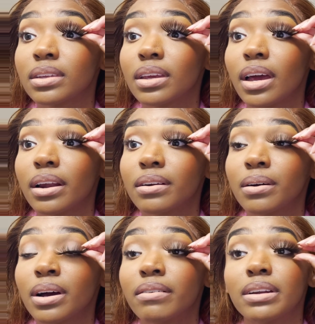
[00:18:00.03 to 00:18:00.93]
I don't know,
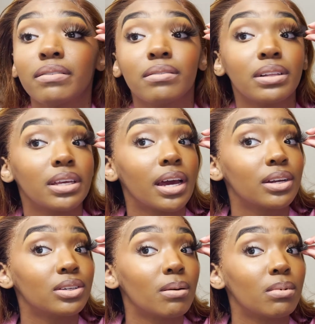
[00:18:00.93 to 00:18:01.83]
I've never really had
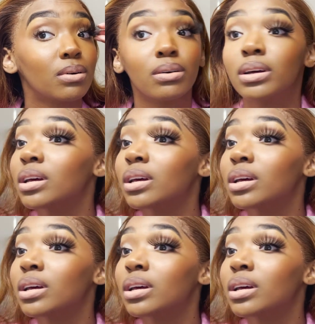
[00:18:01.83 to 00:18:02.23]
trouble